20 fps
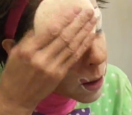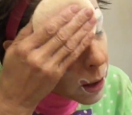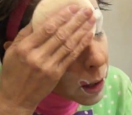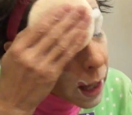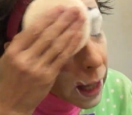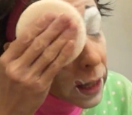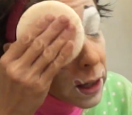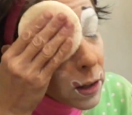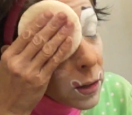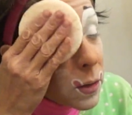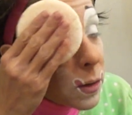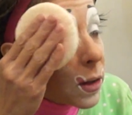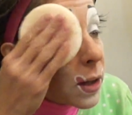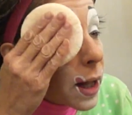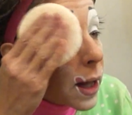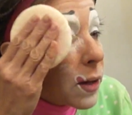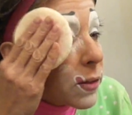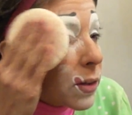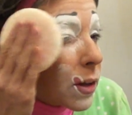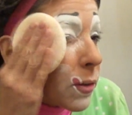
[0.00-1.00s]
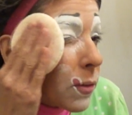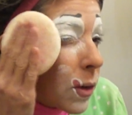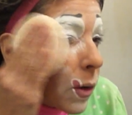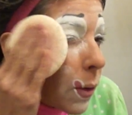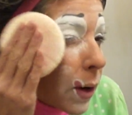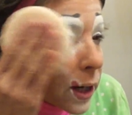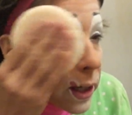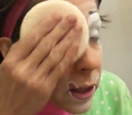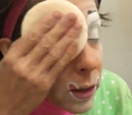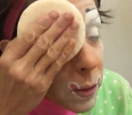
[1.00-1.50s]
A lot of new clowns have no
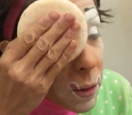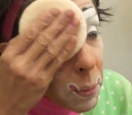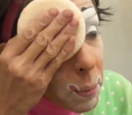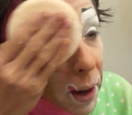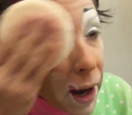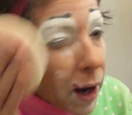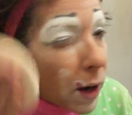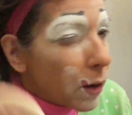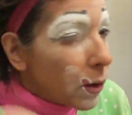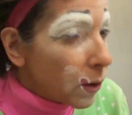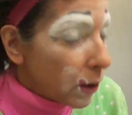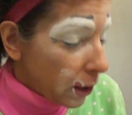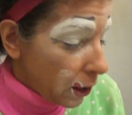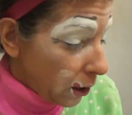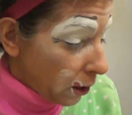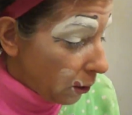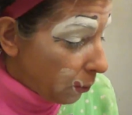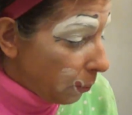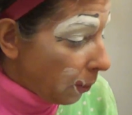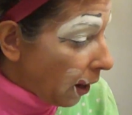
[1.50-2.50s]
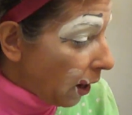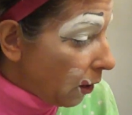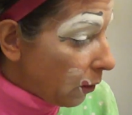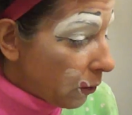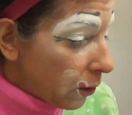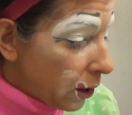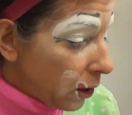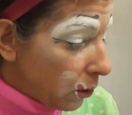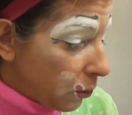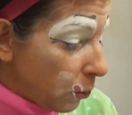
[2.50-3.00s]
idea what powdering is.
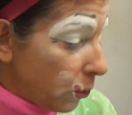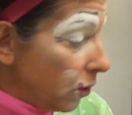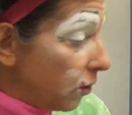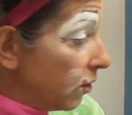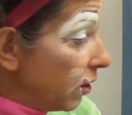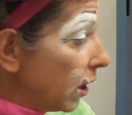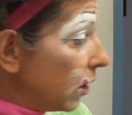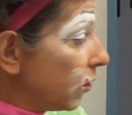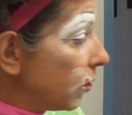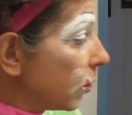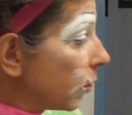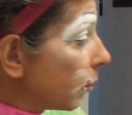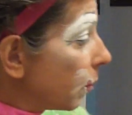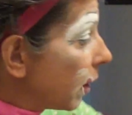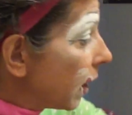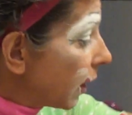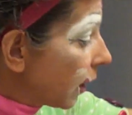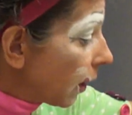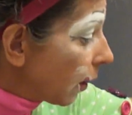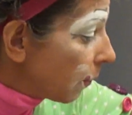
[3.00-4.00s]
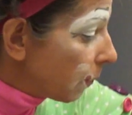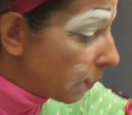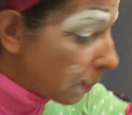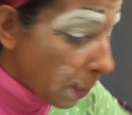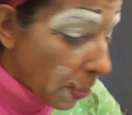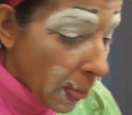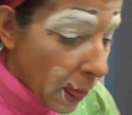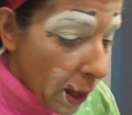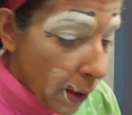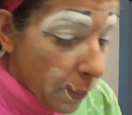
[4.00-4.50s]
Powdering is what sets your makeup,
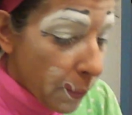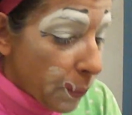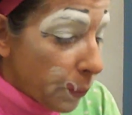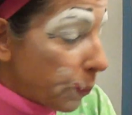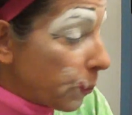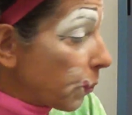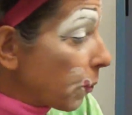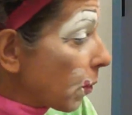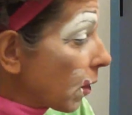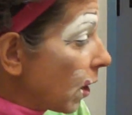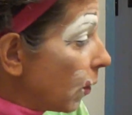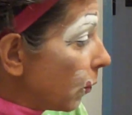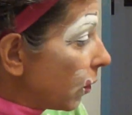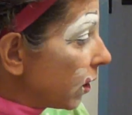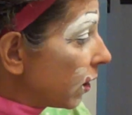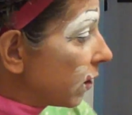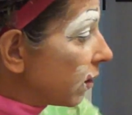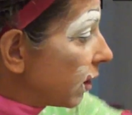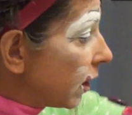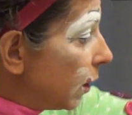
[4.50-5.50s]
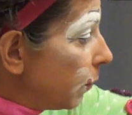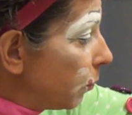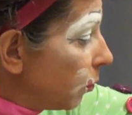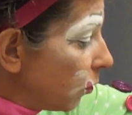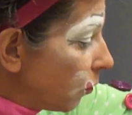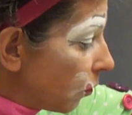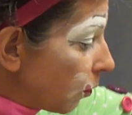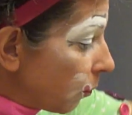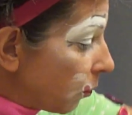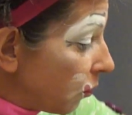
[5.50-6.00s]
what keeps you
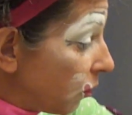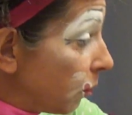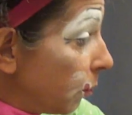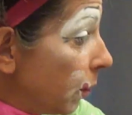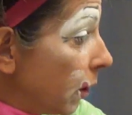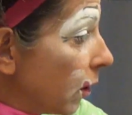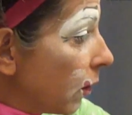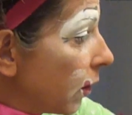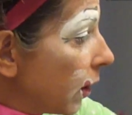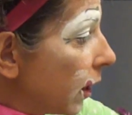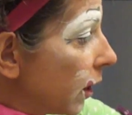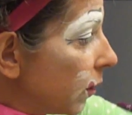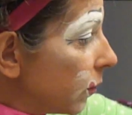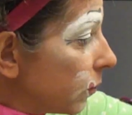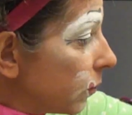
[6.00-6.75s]
from smearing,